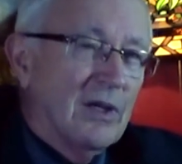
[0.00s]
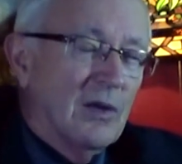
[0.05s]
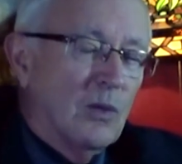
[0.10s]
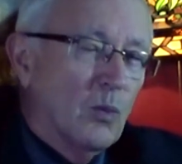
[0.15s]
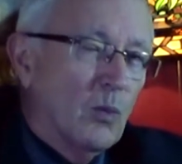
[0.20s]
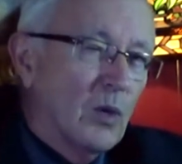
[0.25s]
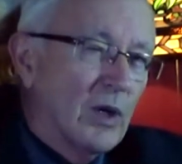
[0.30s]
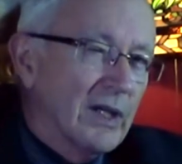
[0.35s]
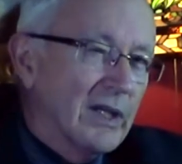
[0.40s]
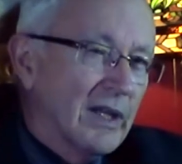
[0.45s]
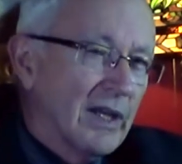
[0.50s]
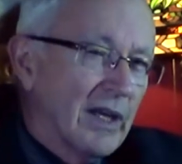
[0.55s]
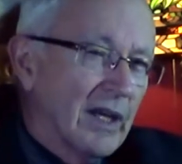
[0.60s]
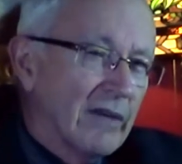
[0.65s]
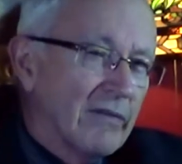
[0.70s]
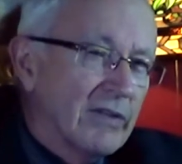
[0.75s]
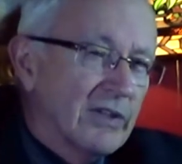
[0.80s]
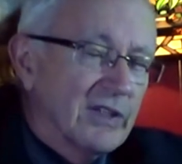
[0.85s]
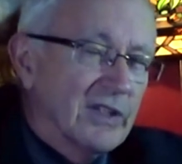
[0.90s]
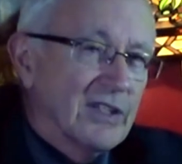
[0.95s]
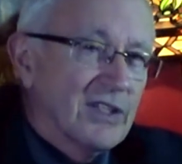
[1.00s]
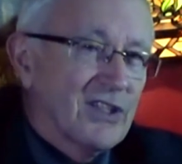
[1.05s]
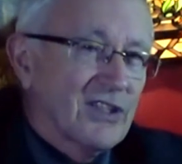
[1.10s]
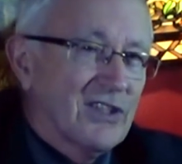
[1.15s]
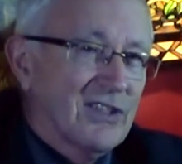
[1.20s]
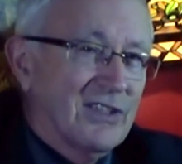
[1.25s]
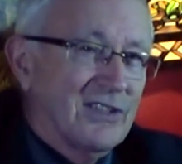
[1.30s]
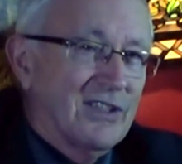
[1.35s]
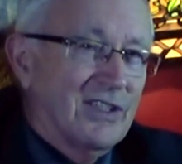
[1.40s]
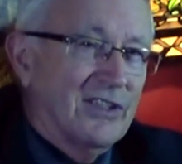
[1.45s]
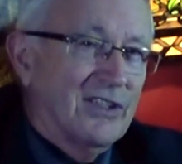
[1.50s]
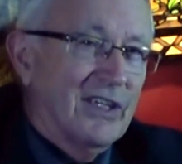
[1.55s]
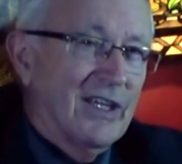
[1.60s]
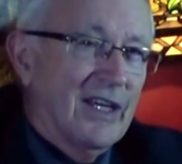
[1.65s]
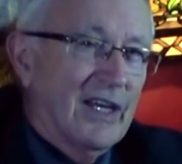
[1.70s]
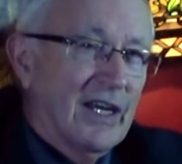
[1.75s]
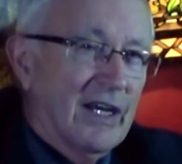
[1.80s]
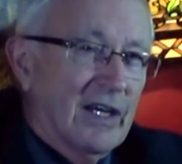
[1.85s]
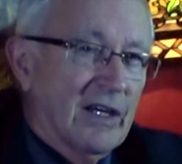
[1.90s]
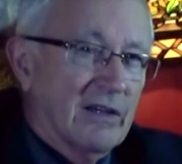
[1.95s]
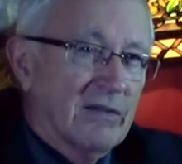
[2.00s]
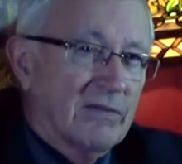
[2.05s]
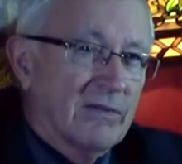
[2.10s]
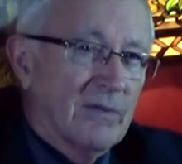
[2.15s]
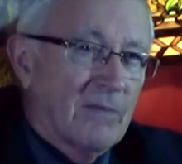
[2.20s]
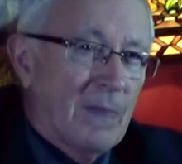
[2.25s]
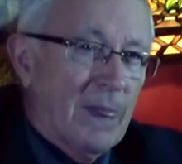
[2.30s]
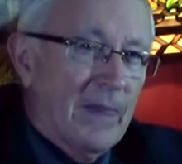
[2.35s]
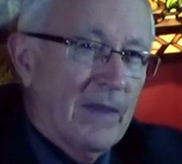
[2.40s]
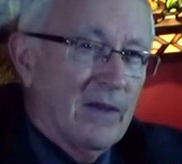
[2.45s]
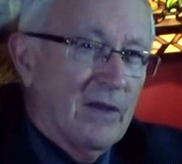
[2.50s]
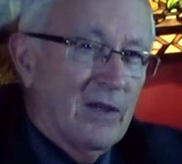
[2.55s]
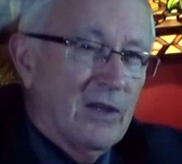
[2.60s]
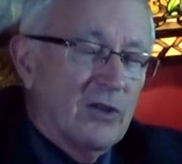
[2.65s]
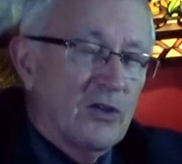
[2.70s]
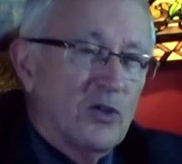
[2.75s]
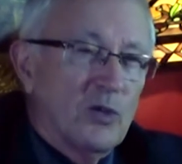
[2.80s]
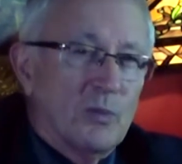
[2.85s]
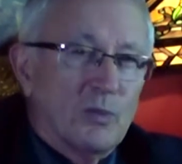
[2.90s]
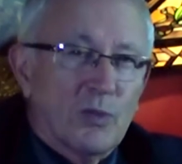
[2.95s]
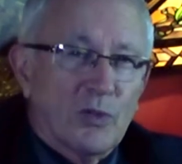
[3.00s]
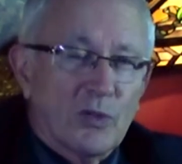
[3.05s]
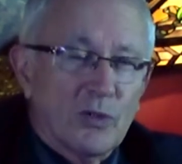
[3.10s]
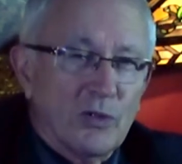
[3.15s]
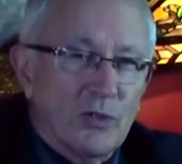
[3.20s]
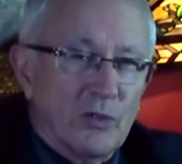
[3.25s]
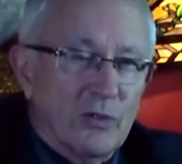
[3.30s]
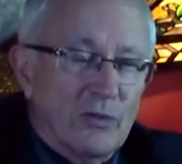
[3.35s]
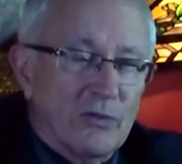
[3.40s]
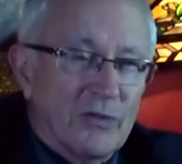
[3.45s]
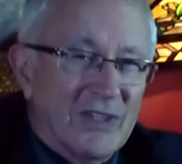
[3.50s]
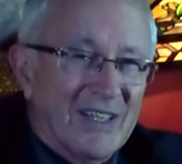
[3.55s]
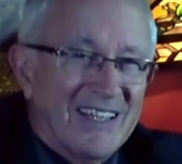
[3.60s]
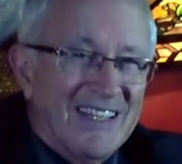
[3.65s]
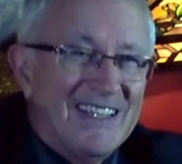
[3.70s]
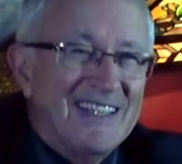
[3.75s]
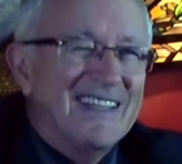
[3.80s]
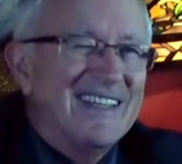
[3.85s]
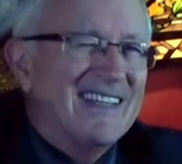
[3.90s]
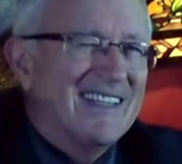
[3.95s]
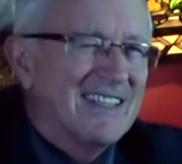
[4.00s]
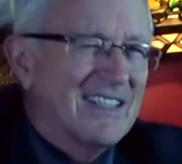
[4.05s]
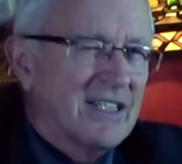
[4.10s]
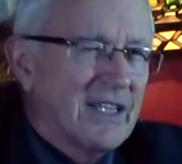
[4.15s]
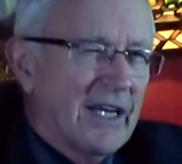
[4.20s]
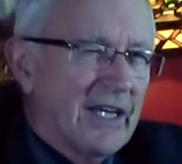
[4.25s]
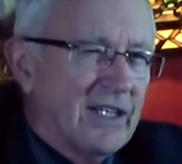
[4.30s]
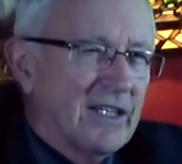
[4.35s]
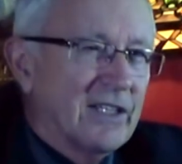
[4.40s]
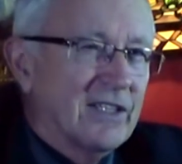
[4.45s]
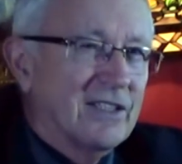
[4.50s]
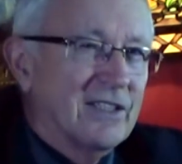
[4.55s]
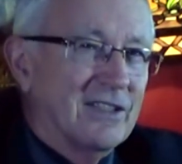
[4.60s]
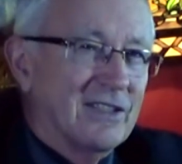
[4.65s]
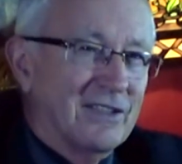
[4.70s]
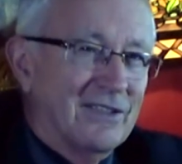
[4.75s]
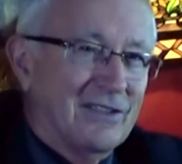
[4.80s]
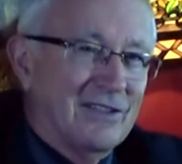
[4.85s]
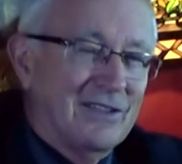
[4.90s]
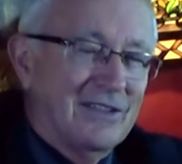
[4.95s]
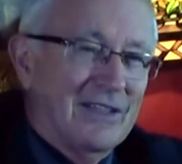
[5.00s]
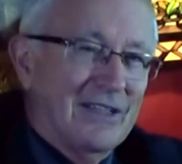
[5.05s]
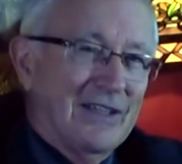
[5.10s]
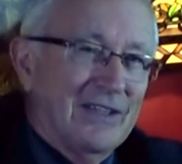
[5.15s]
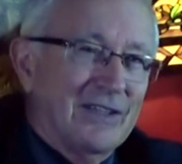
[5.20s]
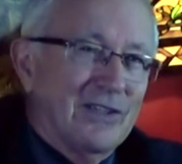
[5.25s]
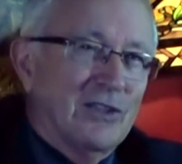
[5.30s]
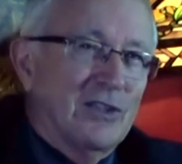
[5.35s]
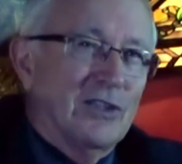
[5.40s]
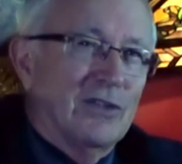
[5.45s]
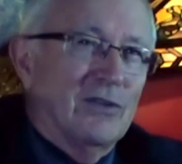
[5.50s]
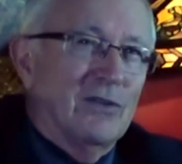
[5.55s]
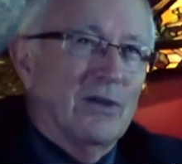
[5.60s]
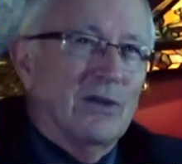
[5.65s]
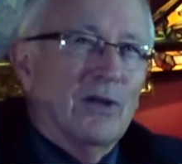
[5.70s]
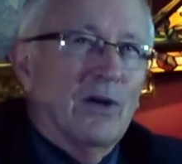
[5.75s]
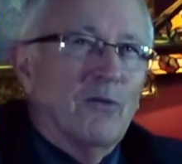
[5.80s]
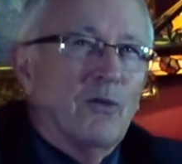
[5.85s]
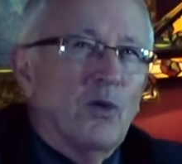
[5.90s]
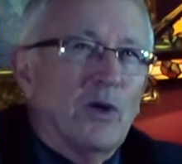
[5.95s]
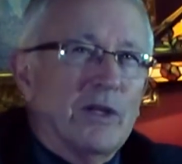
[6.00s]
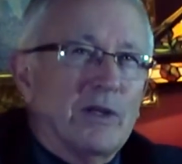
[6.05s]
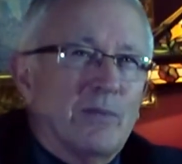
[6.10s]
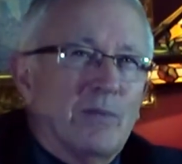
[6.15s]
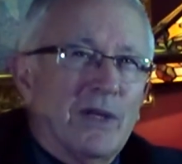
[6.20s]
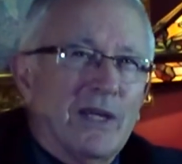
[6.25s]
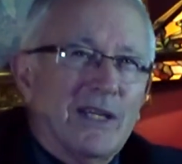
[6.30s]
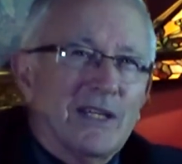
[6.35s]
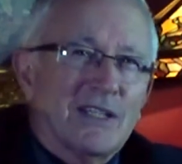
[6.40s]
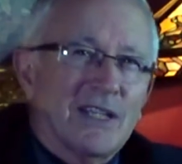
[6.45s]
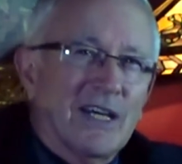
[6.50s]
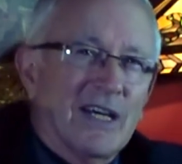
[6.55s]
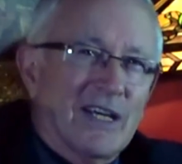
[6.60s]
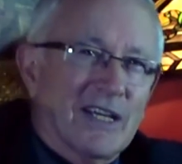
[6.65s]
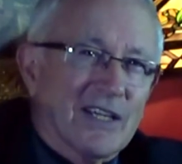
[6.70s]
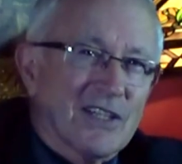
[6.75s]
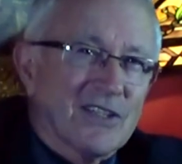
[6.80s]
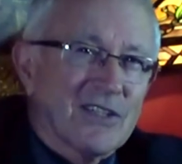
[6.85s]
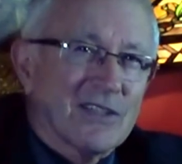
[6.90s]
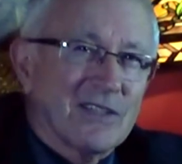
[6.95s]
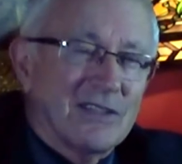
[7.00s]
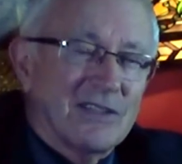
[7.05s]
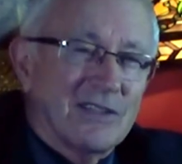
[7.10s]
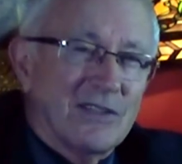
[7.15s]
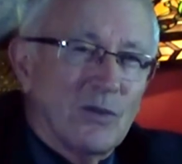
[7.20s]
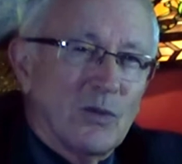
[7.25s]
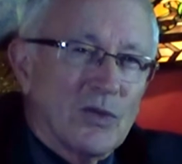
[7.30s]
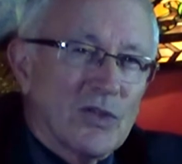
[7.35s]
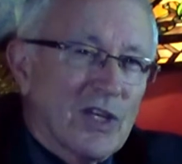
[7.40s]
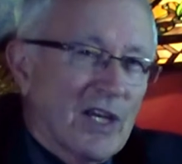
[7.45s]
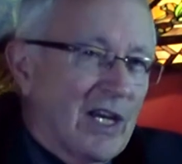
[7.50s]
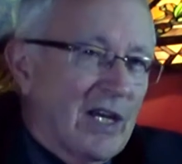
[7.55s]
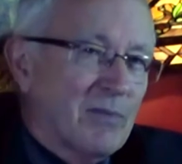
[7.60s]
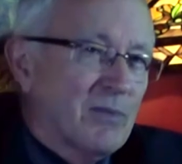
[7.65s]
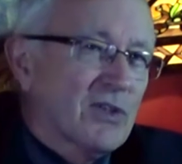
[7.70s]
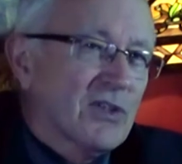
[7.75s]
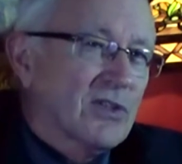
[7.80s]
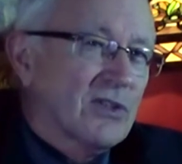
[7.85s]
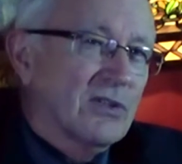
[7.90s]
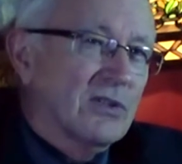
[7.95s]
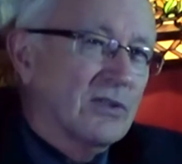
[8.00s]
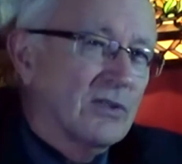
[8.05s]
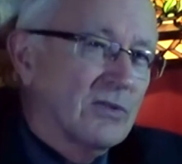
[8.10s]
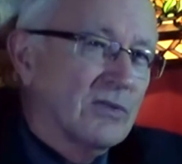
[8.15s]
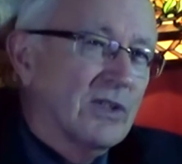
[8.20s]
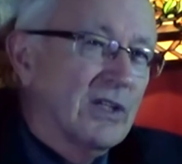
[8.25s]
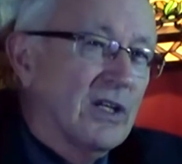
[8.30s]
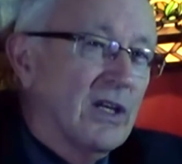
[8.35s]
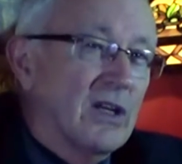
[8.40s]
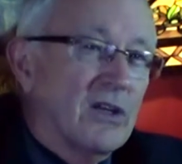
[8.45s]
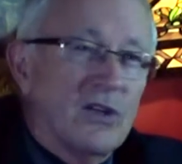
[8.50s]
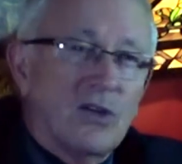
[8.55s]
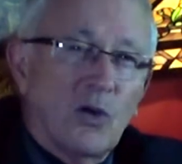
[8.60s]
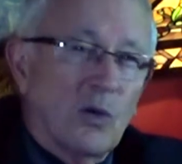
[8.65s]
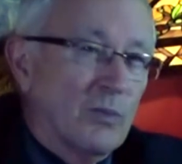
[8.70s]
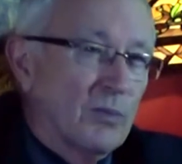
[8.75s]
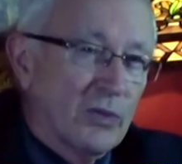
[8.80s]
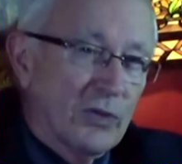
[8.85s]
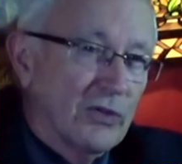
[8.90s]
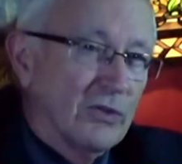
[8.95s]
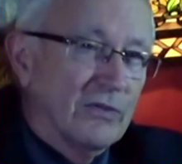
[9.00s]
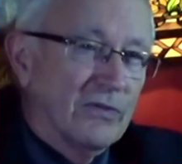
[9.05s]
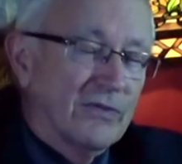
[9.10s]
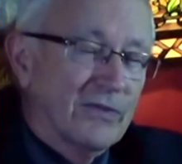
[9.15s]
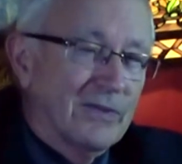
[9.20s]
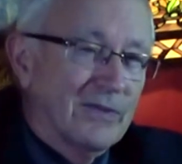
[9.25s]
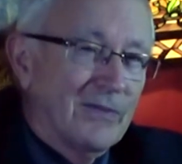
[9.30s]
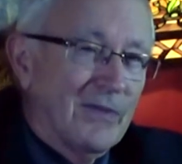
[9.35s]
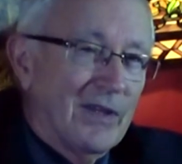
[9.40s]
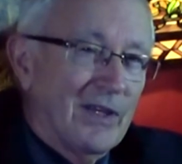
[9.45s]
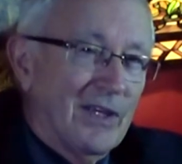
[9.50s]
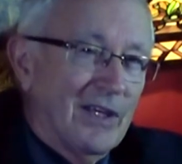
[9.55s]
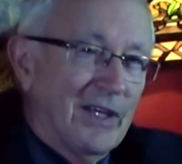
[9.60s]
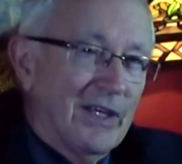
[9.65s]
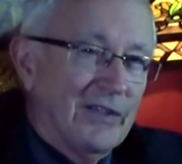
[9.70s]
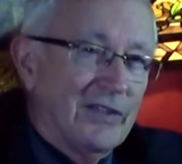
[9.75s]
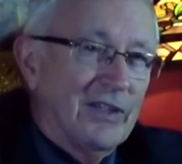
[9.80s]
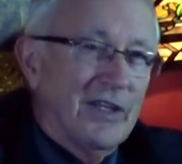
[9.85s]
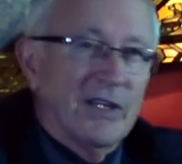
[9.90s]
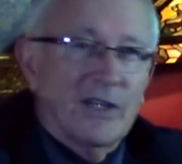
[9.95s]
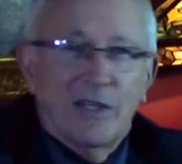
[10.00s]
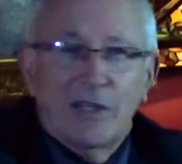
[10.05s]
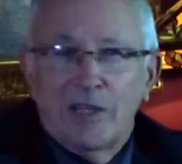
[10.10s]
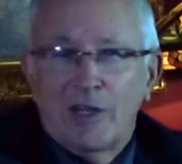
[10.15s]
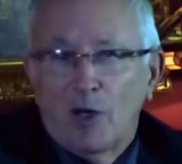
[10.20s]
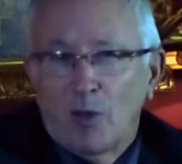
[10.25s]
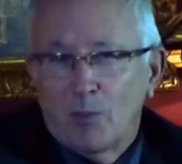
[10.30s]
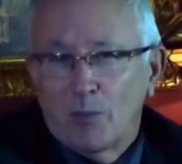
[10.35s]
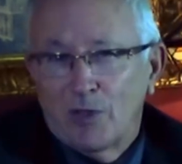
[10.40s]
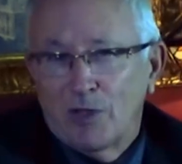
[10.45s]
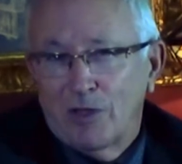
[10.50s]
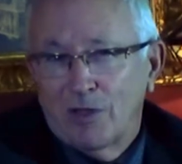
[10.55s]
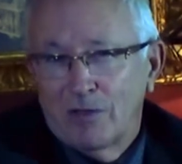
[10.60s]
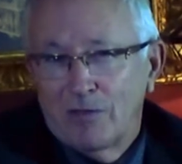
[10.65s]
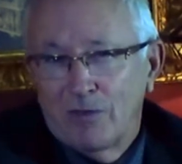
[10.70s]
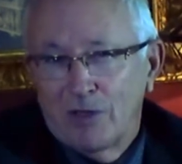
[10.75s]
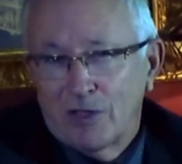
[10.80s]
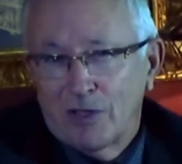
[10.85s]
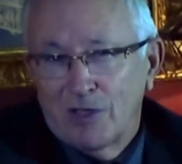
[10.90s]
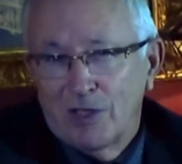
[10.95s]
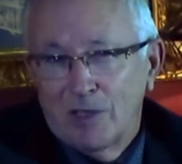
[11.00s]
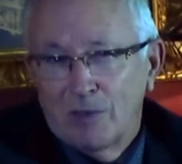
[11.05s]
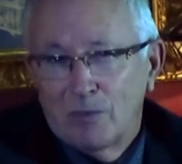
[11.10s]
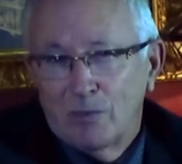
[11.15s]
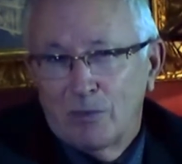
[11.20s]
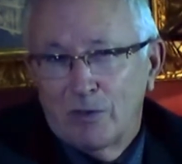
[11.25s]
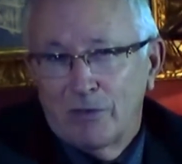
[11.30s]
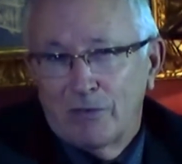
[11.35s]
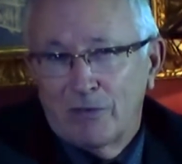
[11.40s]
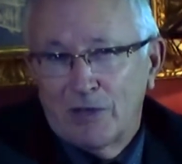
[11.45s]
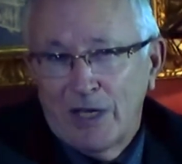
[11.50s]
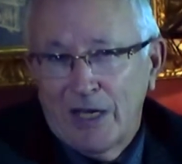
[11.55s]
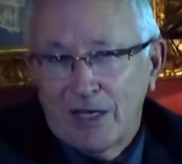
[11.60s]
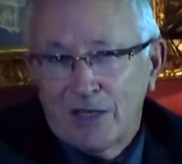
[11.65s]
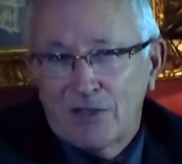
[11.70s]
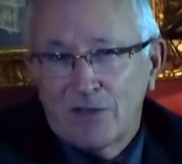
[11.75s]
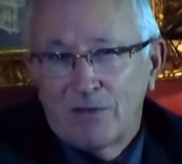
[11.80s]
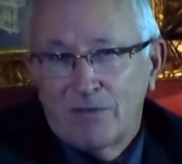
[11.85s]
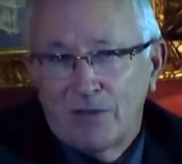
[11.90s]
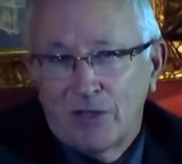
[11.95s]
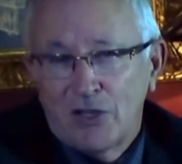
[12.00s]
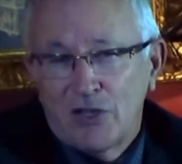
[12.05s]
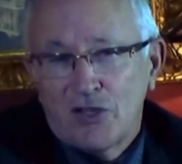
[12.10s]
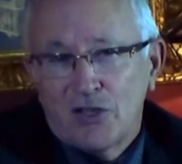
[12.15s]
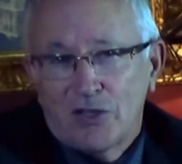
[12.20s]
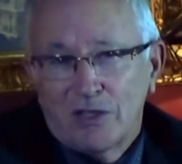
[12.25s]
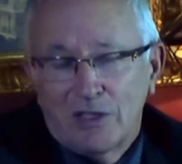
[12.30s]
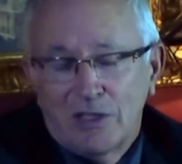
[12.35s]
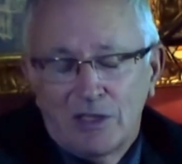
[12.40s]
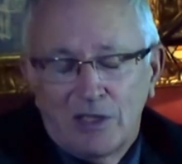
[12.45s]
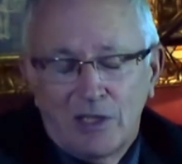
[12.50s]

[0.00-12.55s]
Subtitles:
what evidence did they have to prove that he intended to avoid paying tax? There was absolutely no proof, and yet it helped to convict him of tax evasion.